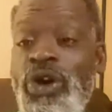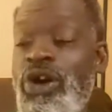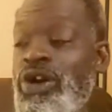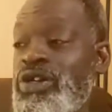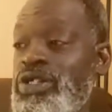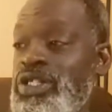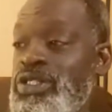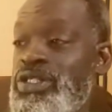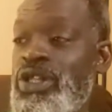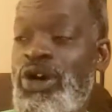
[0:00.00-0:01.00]
our
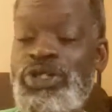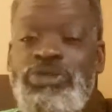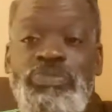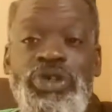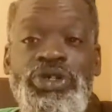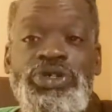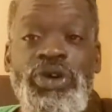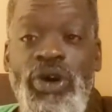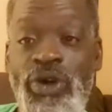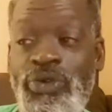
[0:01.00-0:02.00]

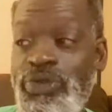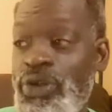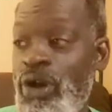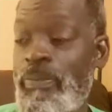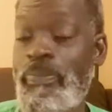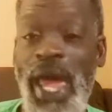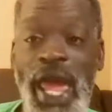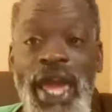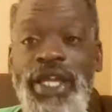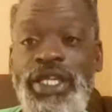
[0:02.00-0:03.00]
spiritual oath, our
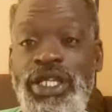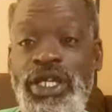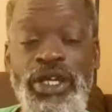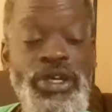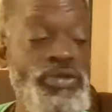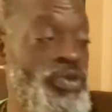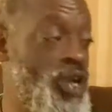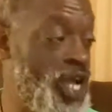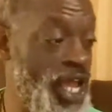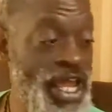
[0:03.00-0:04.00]
pact with
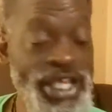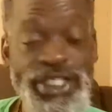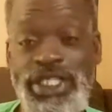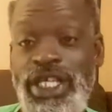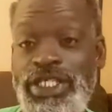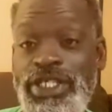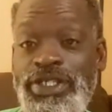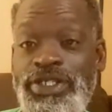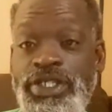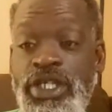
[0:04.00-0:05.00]
our
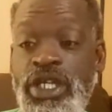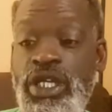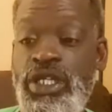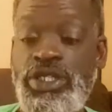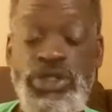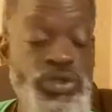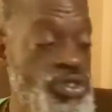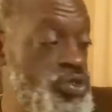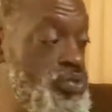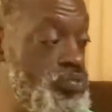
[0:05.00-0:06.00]
ancestors to
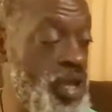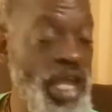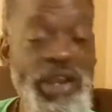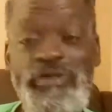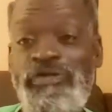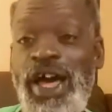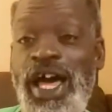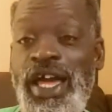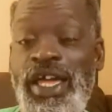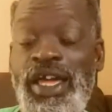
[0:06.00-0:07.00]

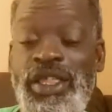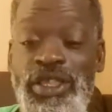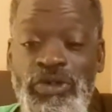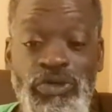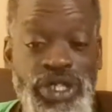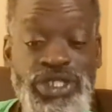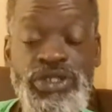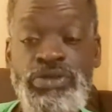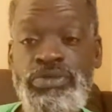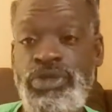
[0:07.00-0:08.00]
magnify their
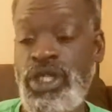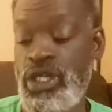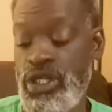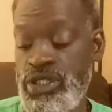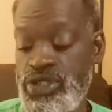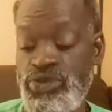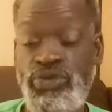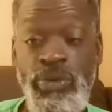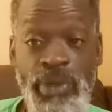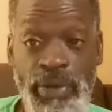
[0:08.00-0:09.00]
wisdom, to
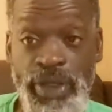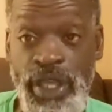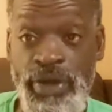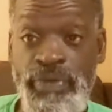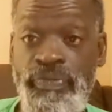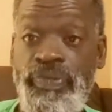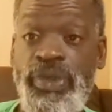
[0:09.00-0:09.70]
remember them,